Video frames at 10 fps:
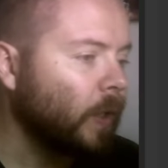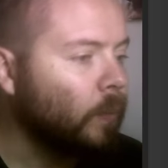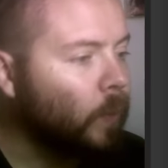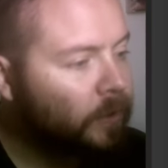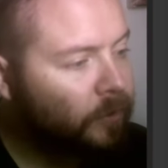
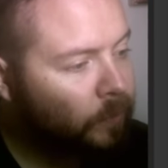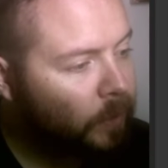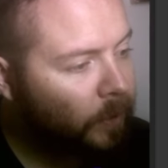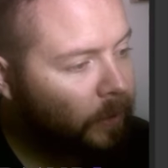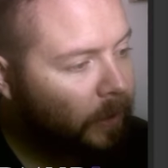what you
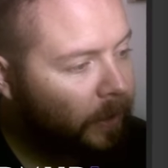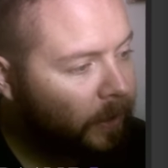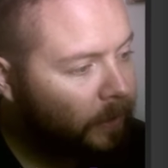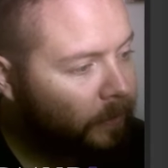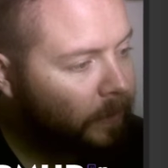want to
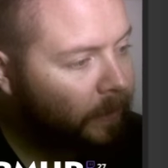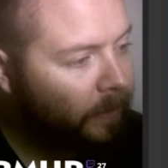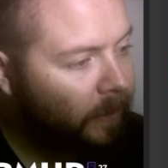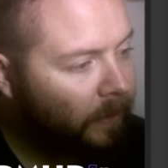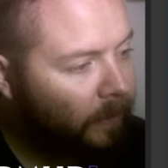learn, and
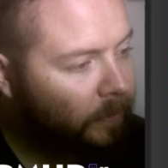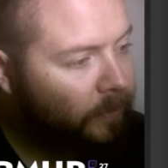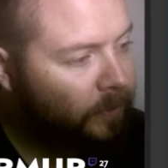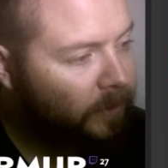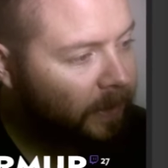then
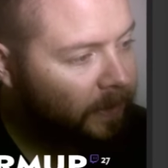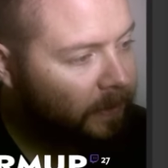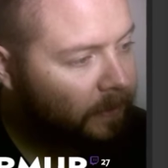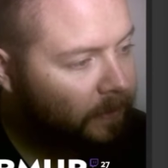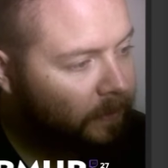you study it.